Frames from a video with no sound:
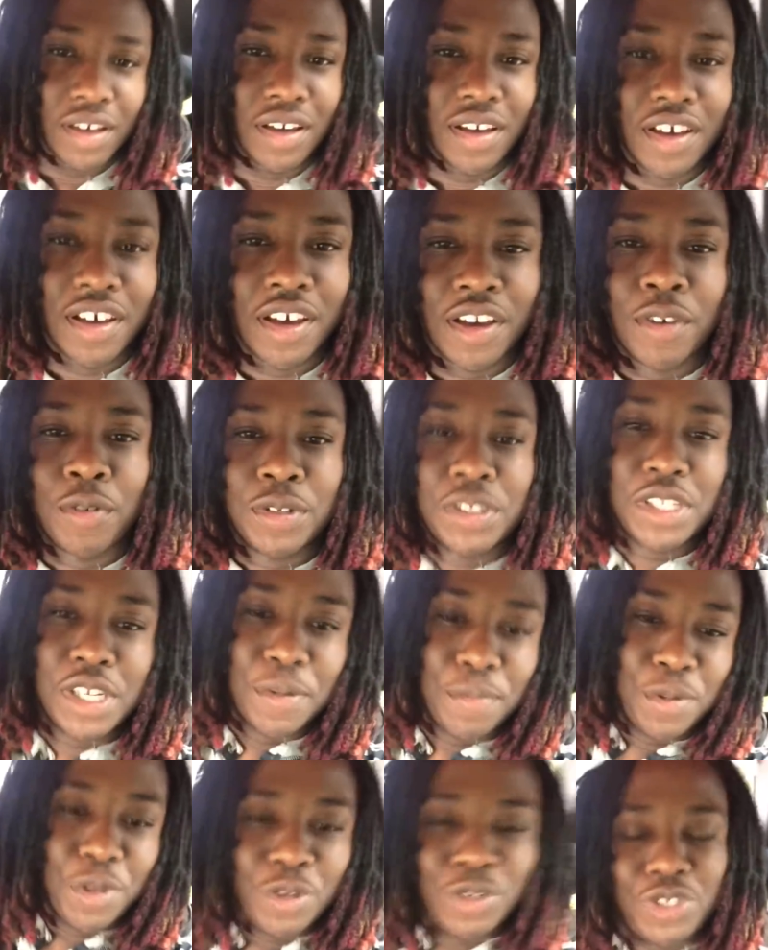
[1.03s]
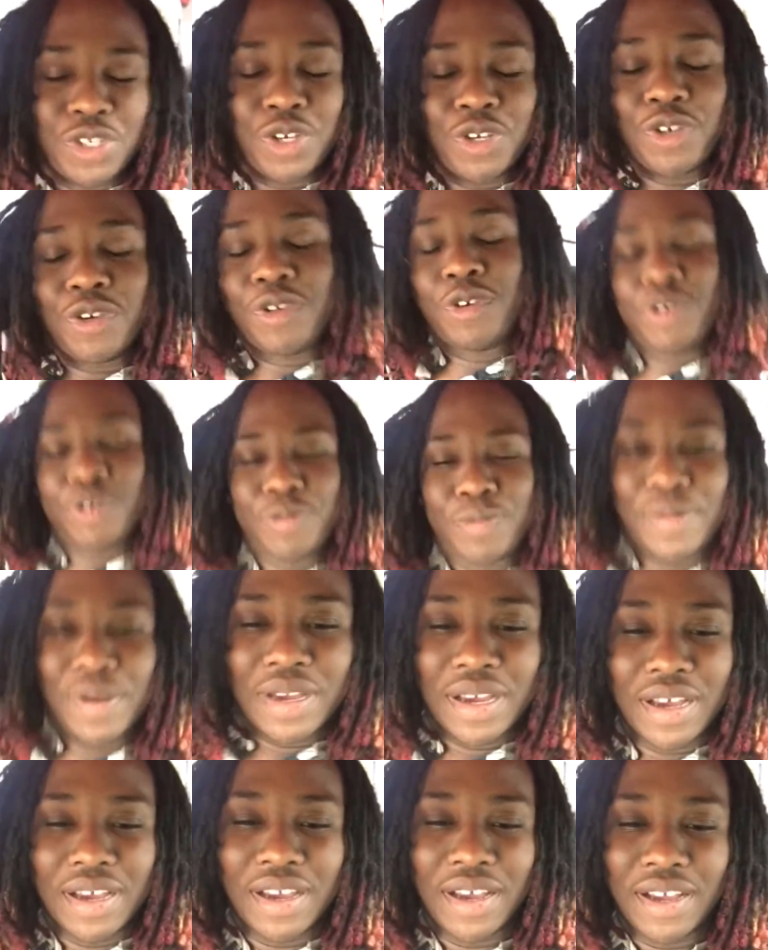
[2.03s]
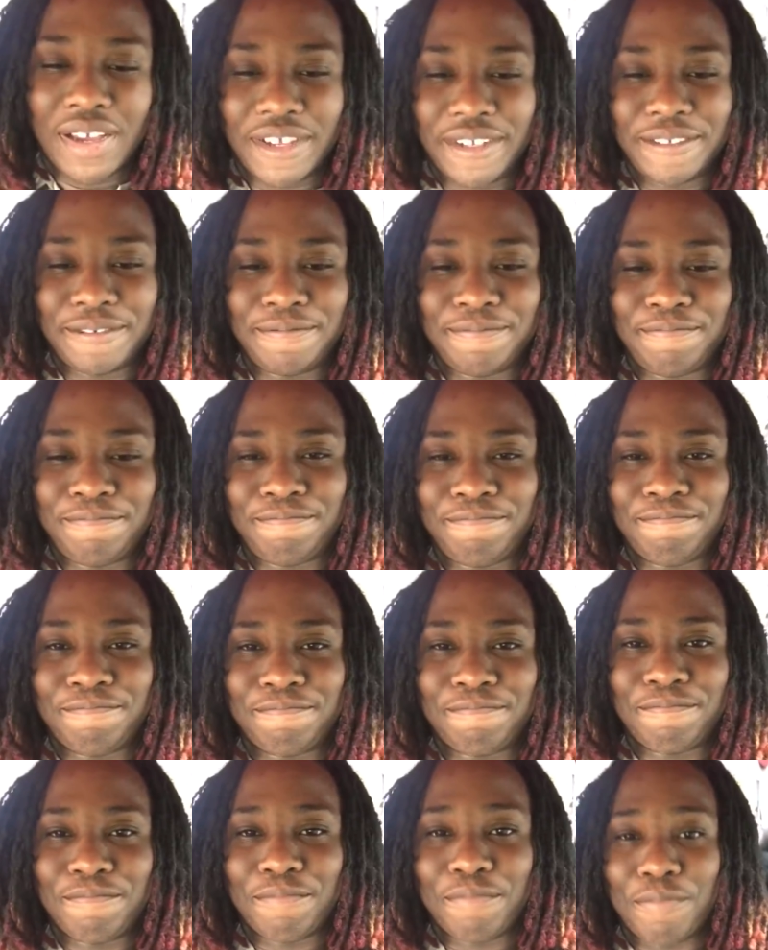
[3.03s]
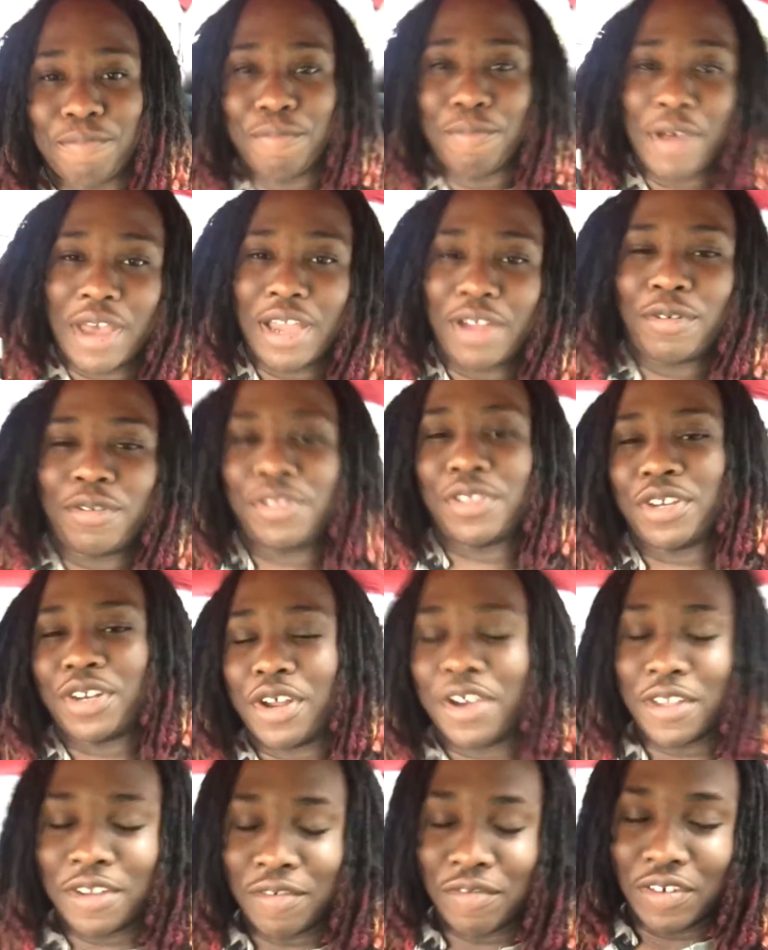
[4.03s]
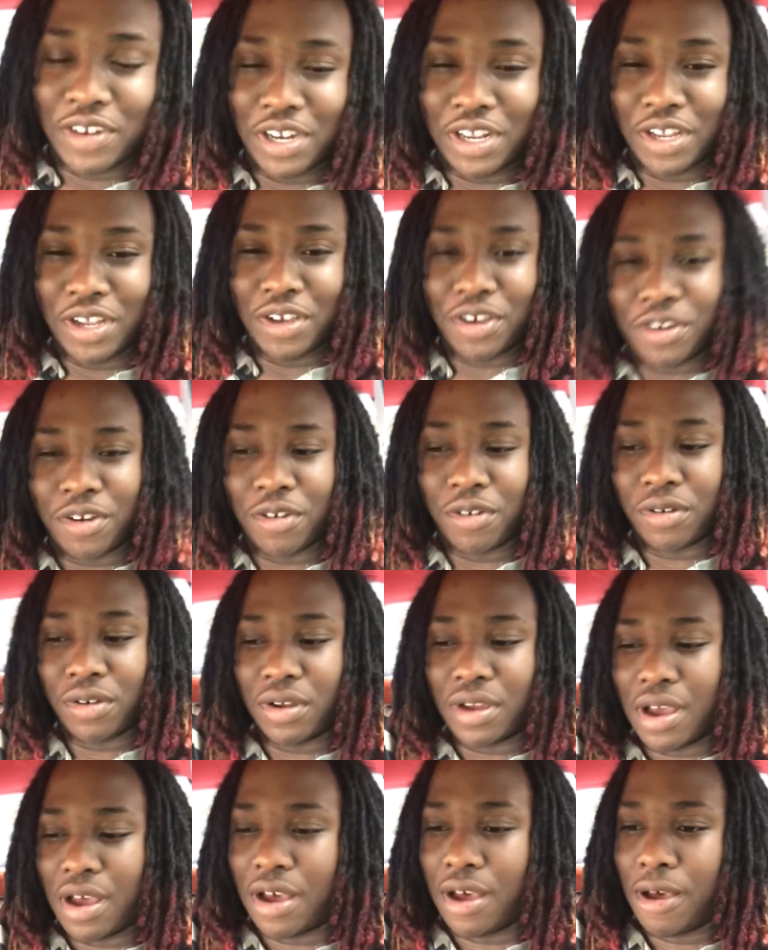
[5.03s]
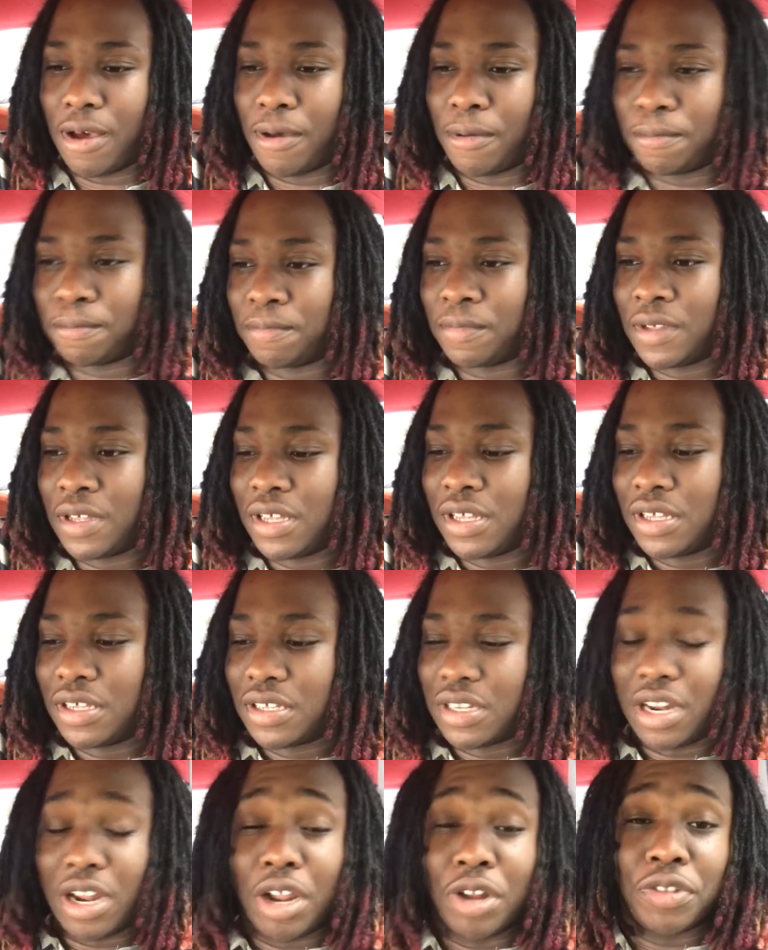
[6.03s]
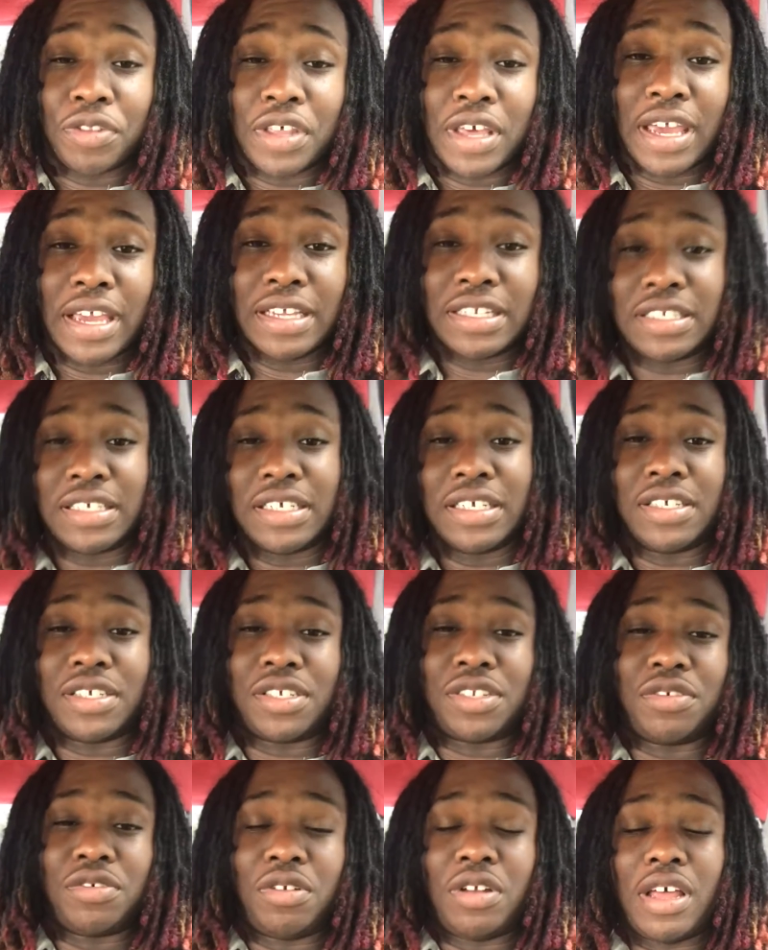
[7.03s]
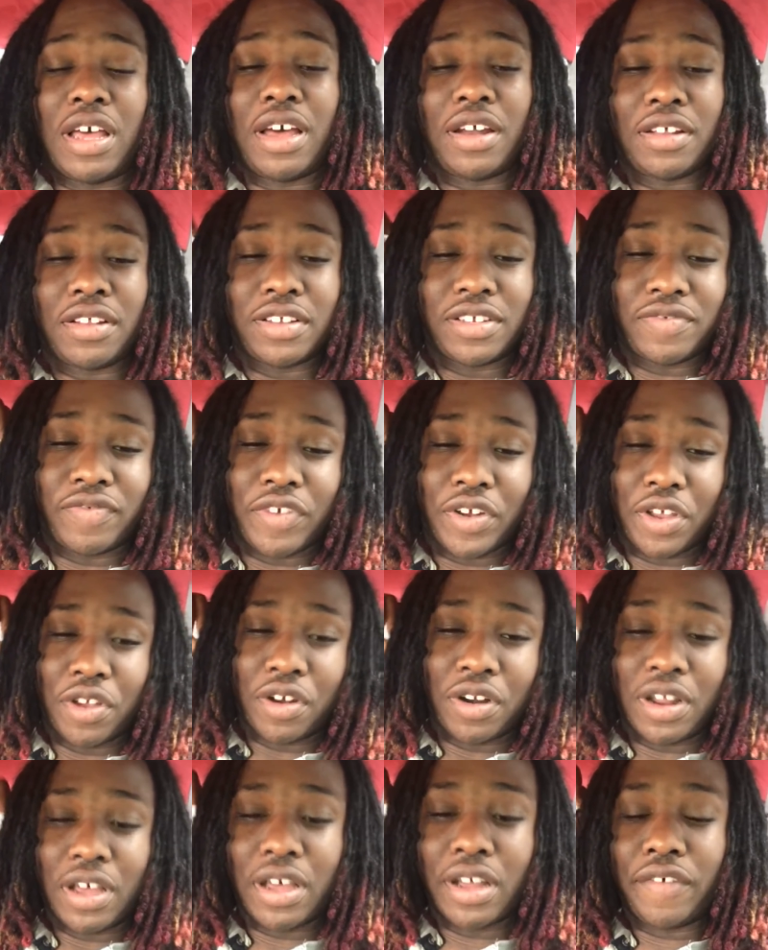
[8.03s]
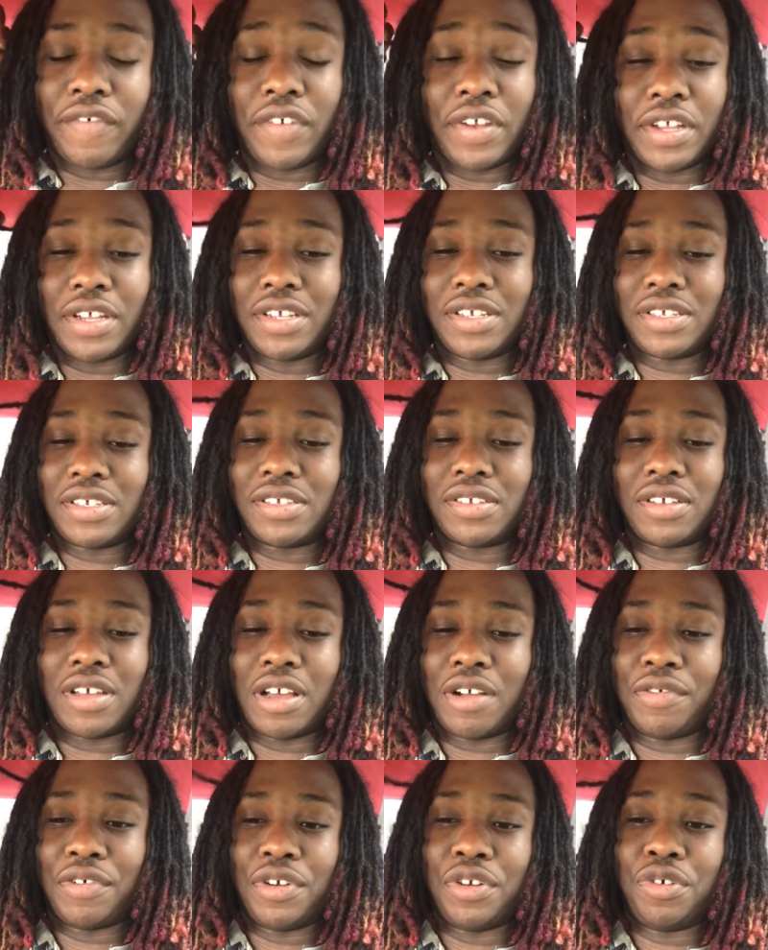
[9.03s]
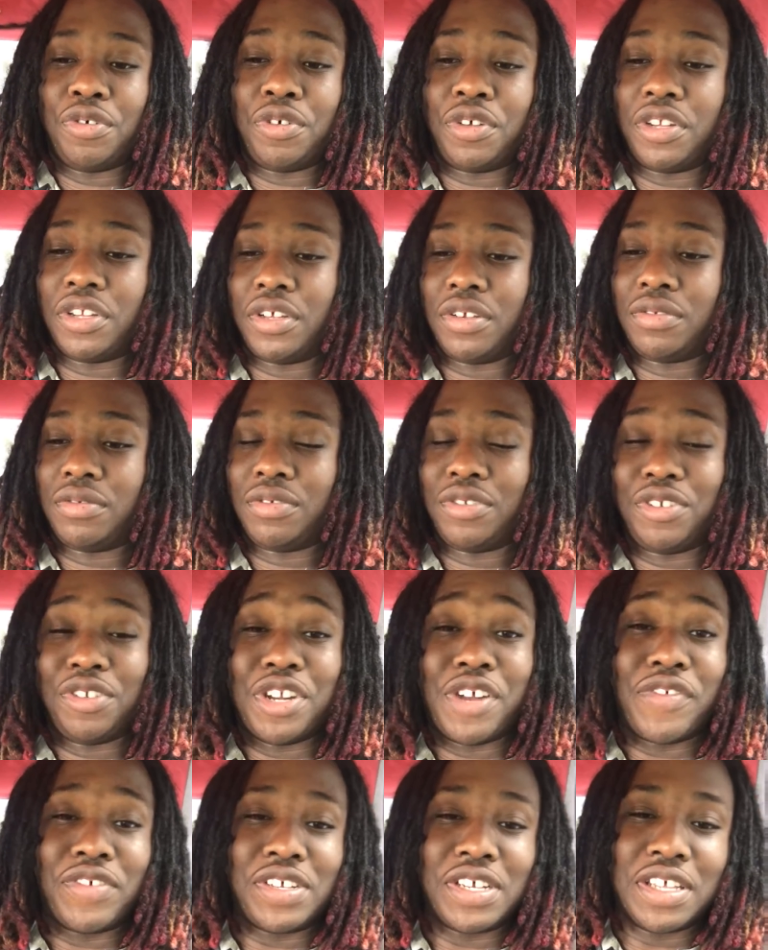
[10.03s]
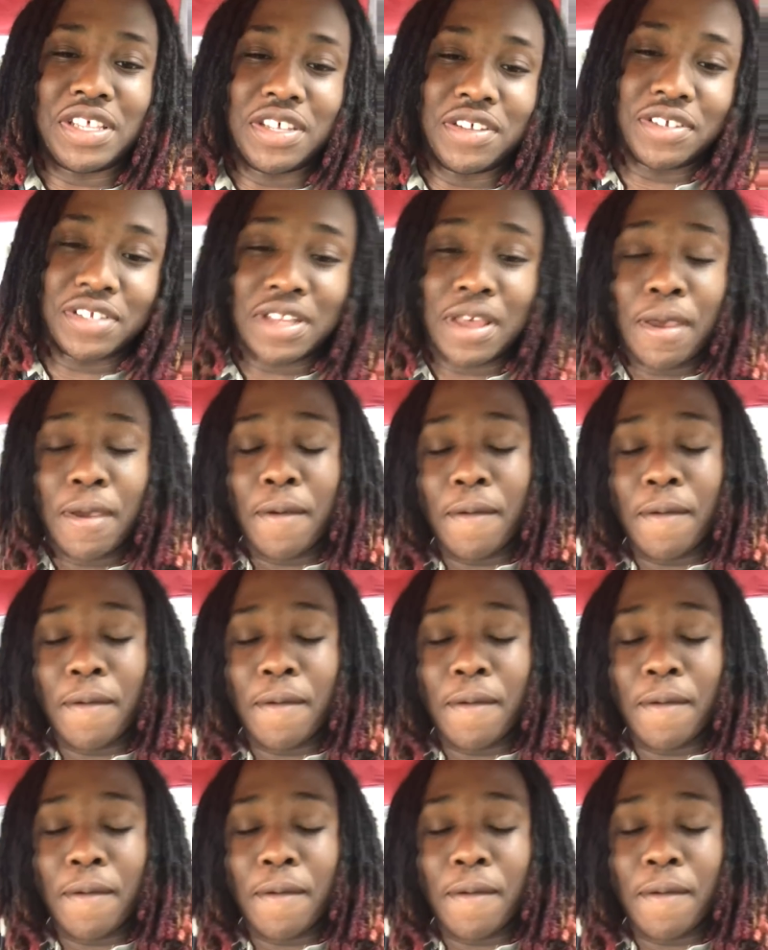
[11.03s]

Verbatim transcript: Hey, what's up YouTube? Uh, back with another video. Um, I don't know if the AC is too loud in this video or not. If it is, I'll redo it and you'll never see this.